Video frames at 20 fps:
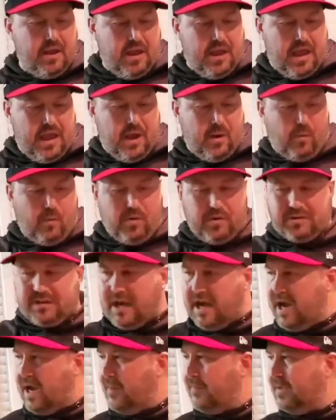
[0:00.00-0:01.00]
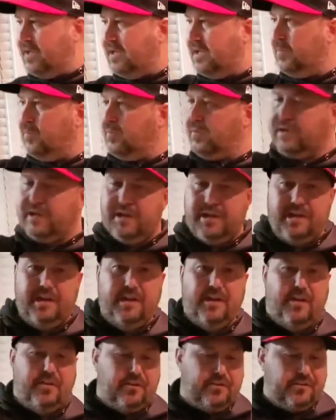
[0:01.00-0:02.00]
at one time, and then we did the
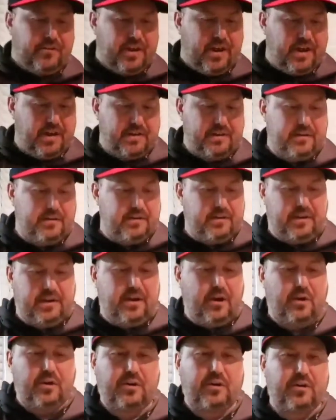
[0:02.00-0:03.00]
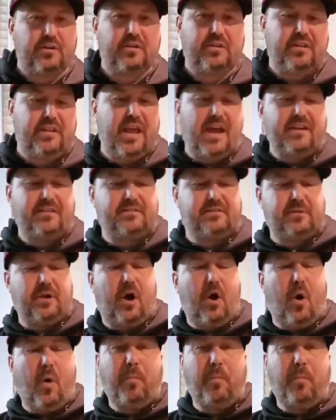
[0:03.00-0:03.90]
other side. You know, that's all